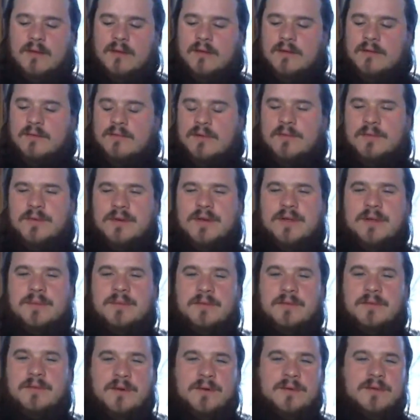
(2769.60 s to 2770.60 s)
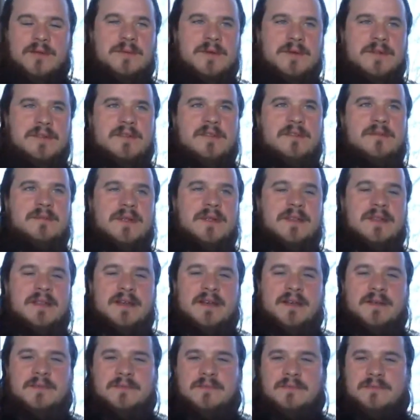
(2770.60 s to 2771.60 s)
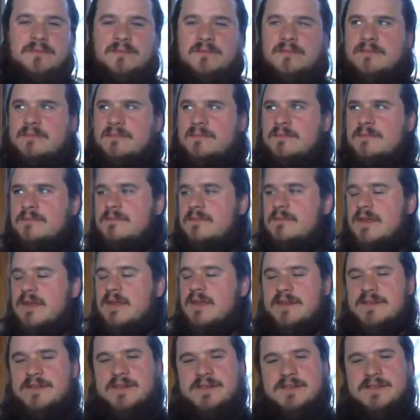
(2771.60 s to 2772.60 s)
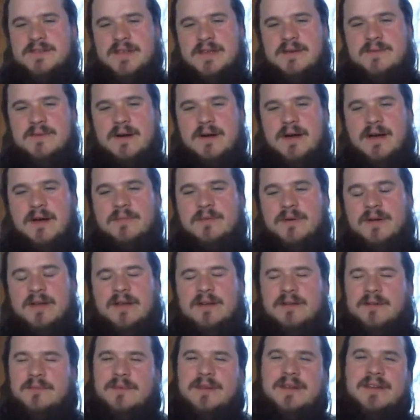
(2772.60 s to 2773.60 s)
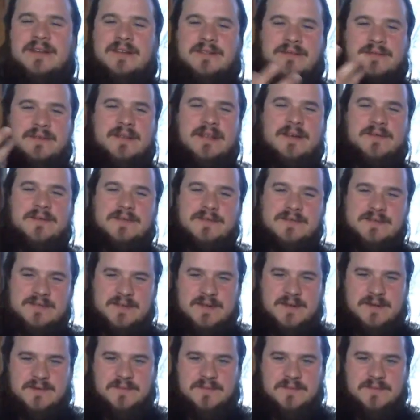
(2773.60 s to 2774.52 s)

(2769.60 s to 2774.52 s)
when we perform the Pentaspendia, as you can see, we're operating on many different levels now.